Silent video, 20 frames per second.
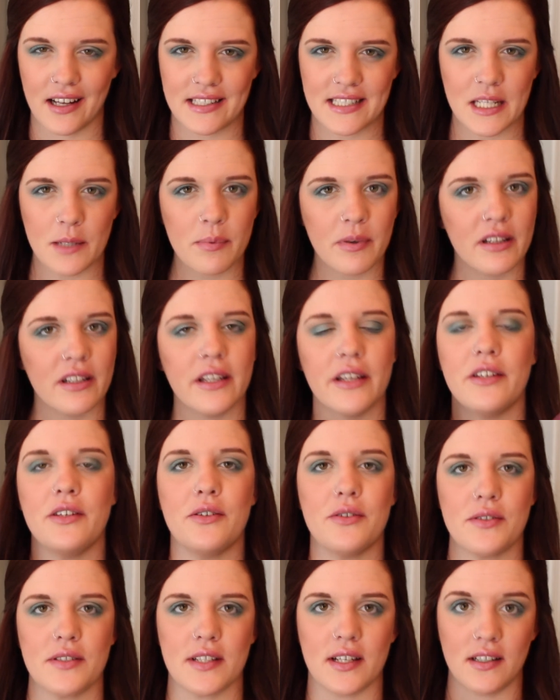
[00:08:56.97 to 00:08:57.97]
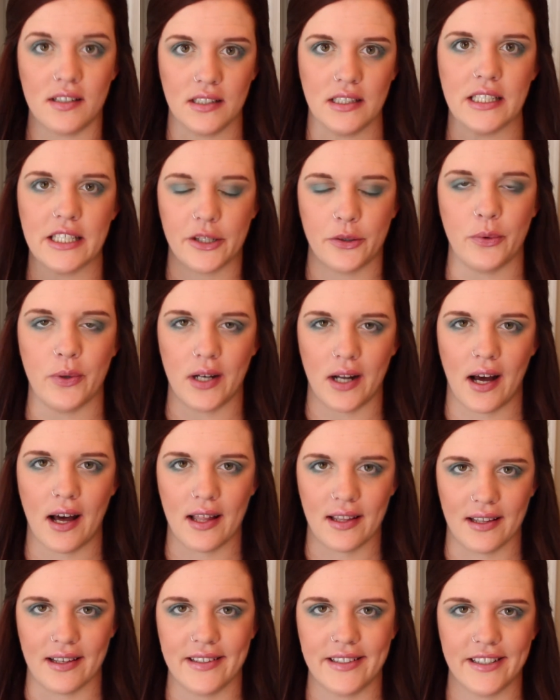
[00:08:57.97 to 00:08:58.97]
I typically use a liquid
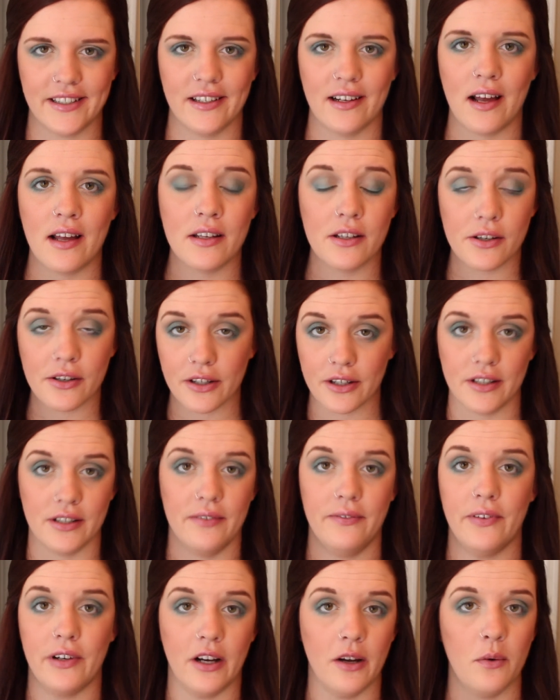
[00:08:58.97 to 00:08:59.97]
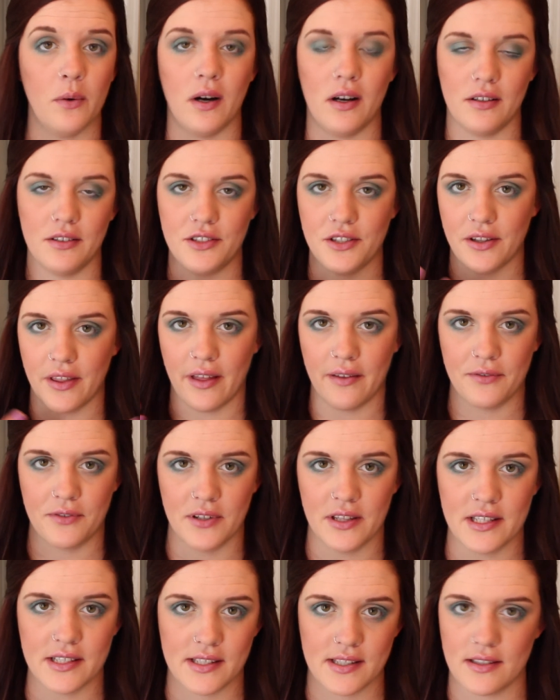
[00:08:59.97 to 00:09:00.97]
eyeliner, and you could very well do that
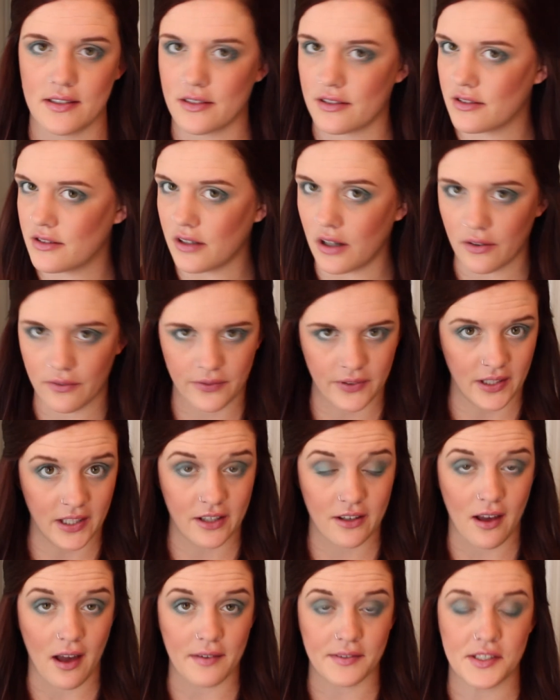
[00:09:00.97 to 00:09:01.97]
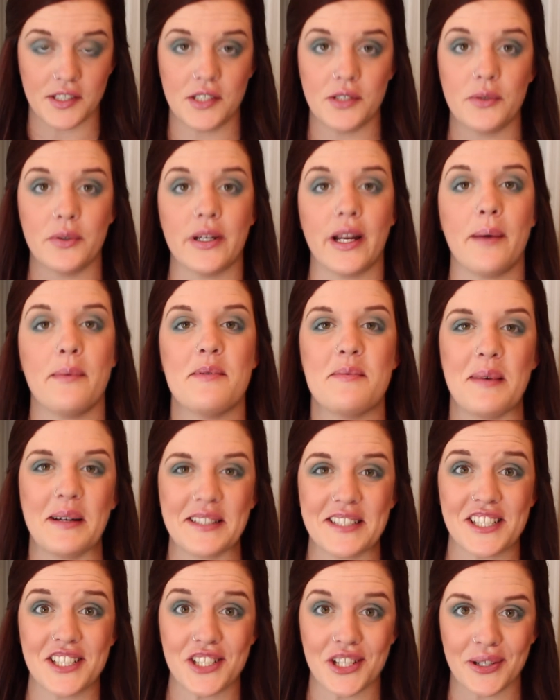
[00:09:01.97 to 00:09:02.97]
for this look. Don't feel like you have to do what I'm
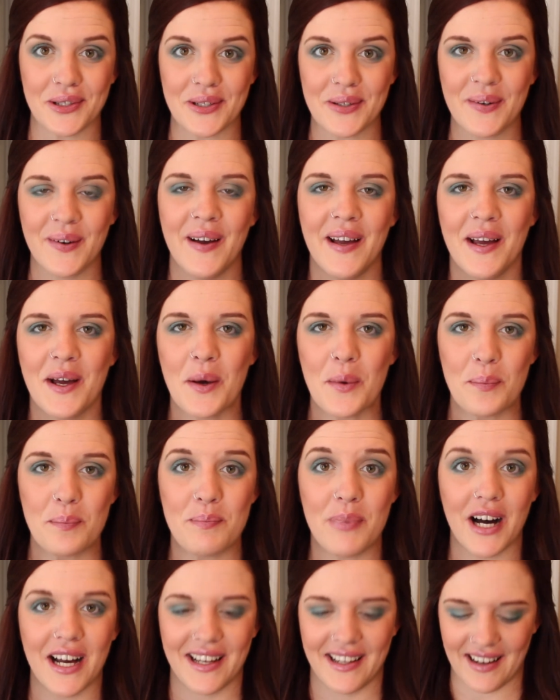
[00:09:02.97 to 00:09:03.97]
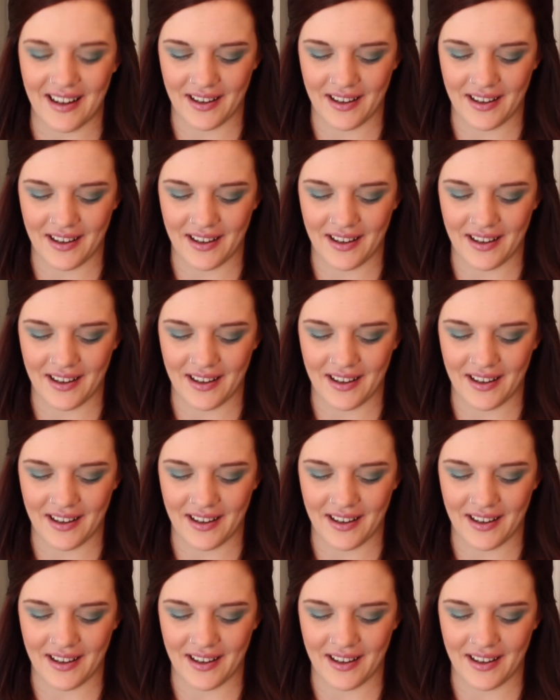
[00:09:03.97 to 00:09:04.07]
about to show you, but